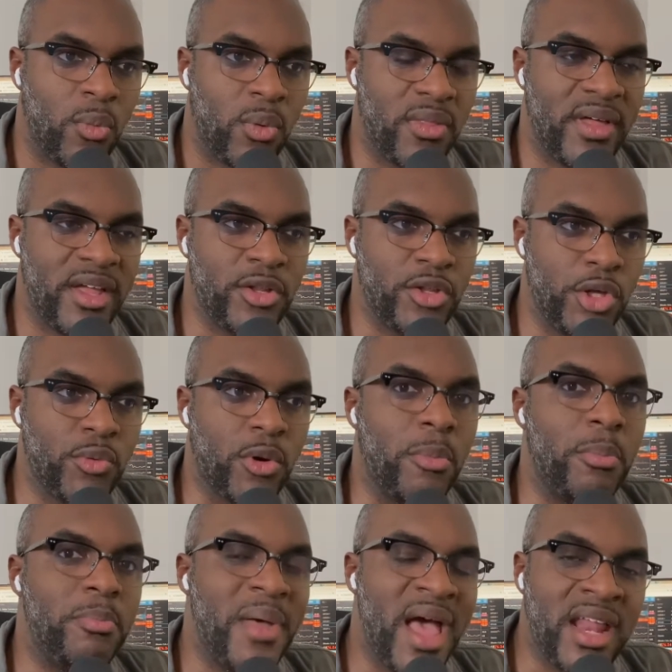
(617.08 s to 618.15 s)
well, then you are
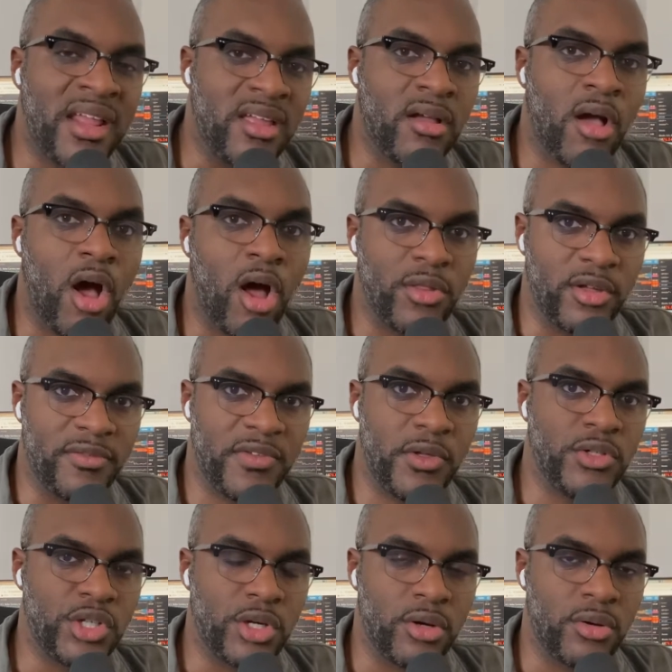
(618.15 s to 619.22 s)
betting on the
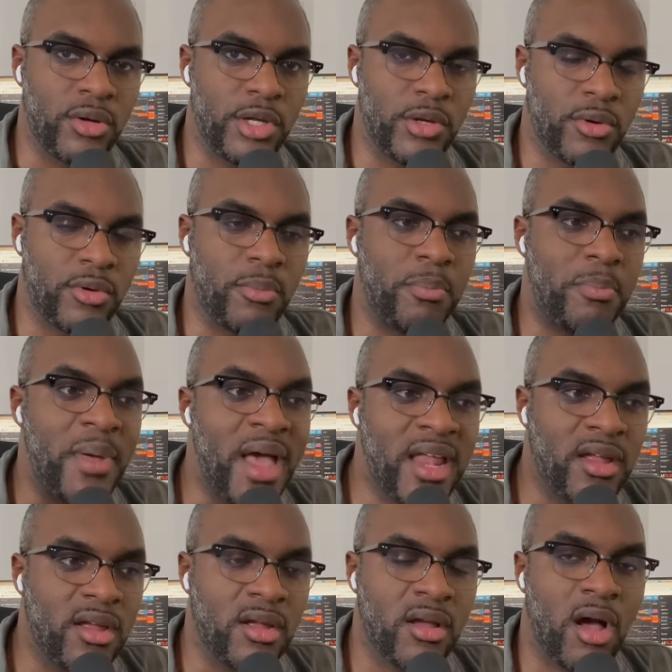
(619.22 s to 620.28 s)
future. You're
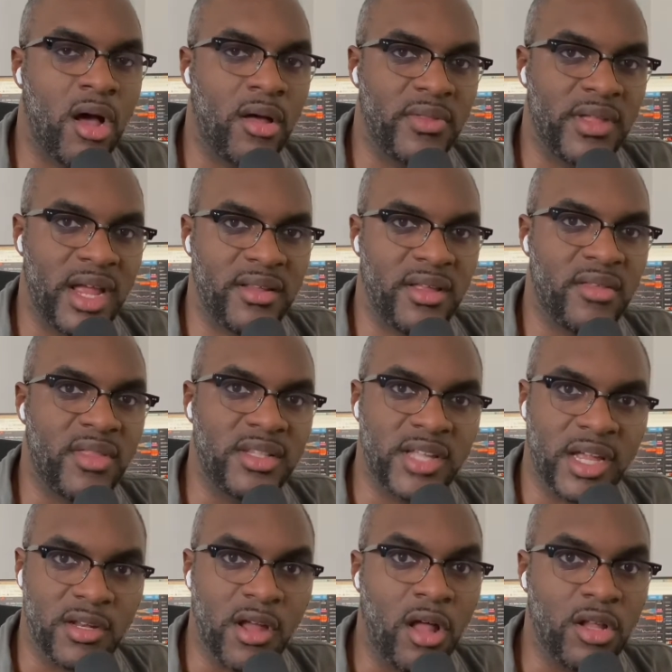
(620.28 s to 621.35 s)
betting on the idea that
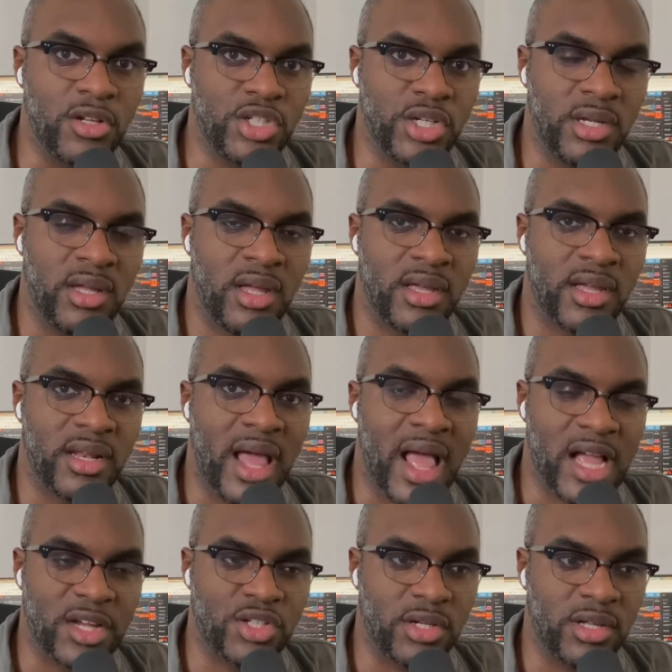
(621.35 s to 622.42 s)
technology can
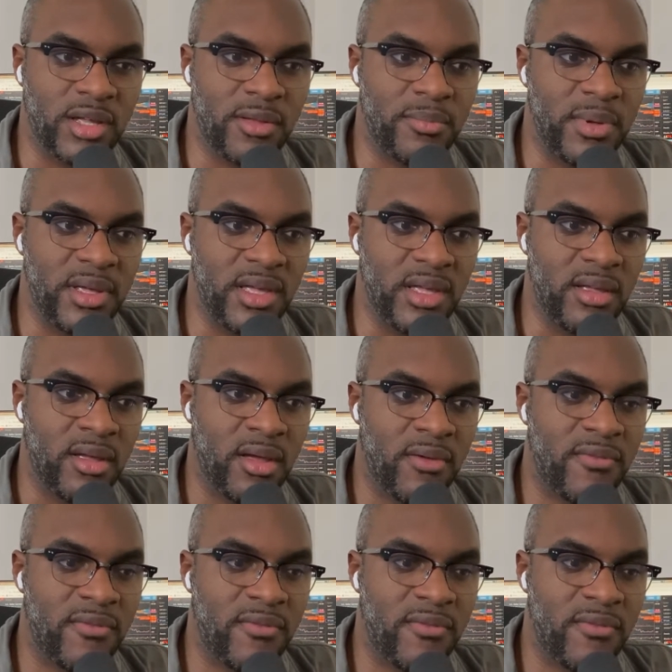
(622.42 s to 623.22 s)
actually be